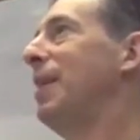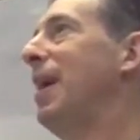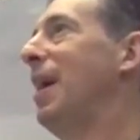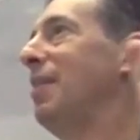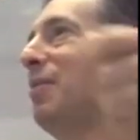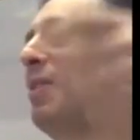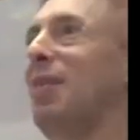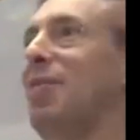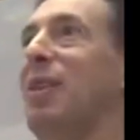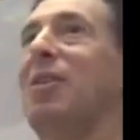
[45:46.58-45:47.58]
and
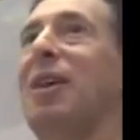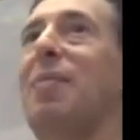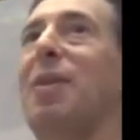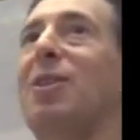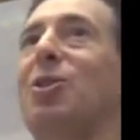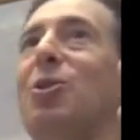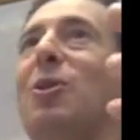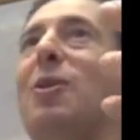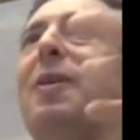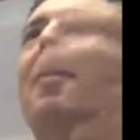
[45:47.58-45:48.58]
kind of video game
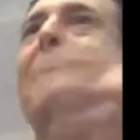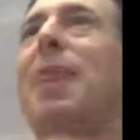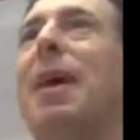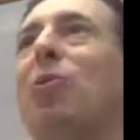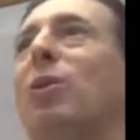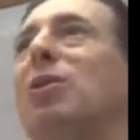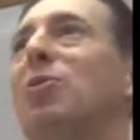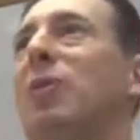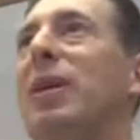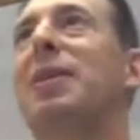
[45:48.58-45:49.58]
console. And once
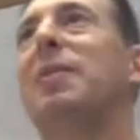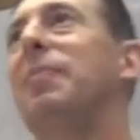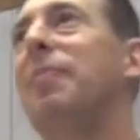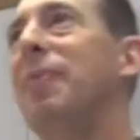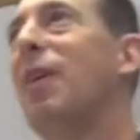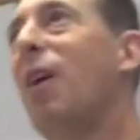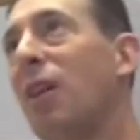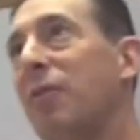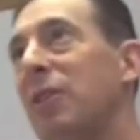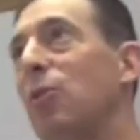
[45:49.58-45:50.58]
a week,
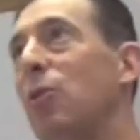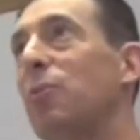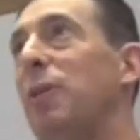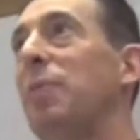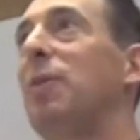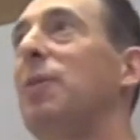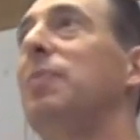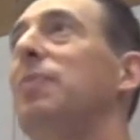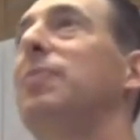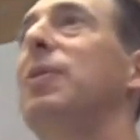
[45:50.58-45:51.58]
all of these older
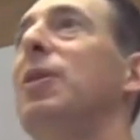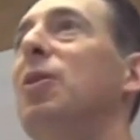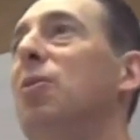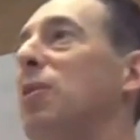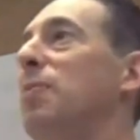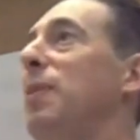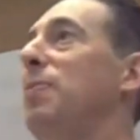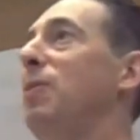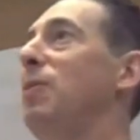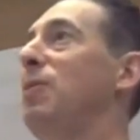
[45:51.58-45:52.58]
people, who are the
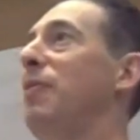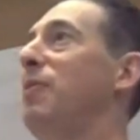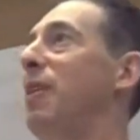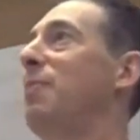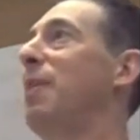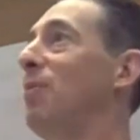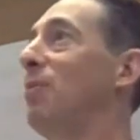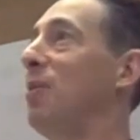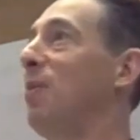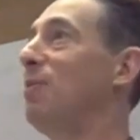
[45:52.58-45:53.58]
people who, if you think about it,
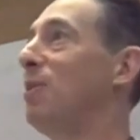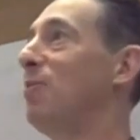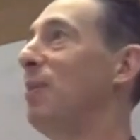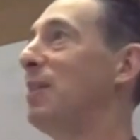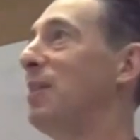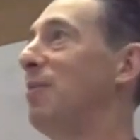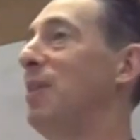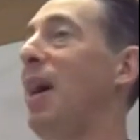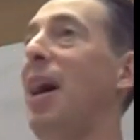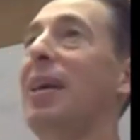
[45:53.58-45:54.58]
were the most at risk of
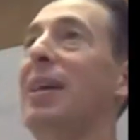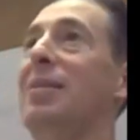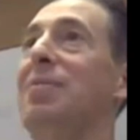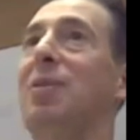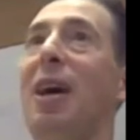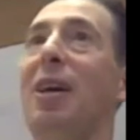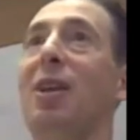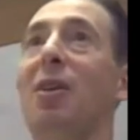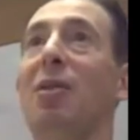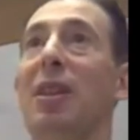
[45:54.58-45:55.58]
dying and dying
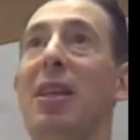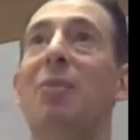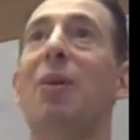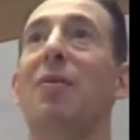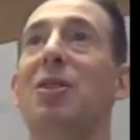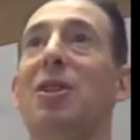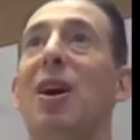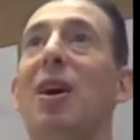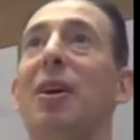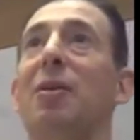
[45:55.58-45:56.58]
alone in the heat wave in
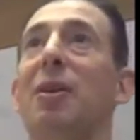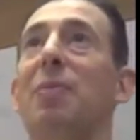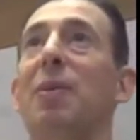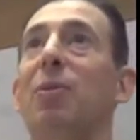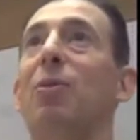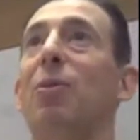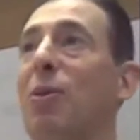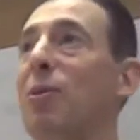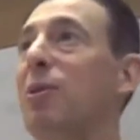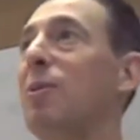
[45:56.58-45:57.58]
Chicago, and the people who are
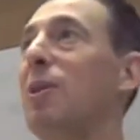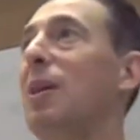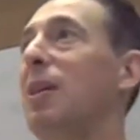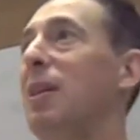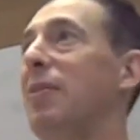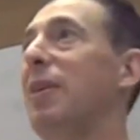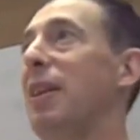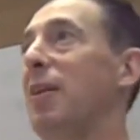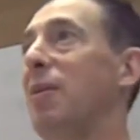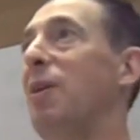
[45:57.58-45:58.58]
older living
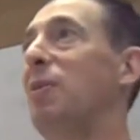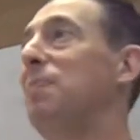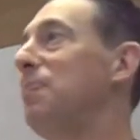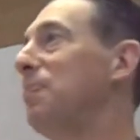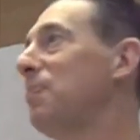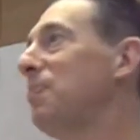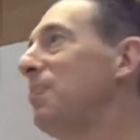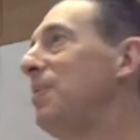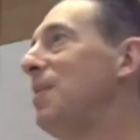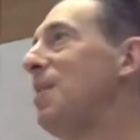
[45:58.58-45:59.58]
on their own,
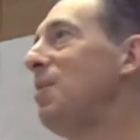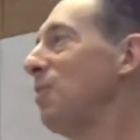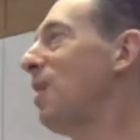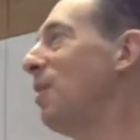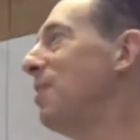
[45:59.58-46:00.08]
would come to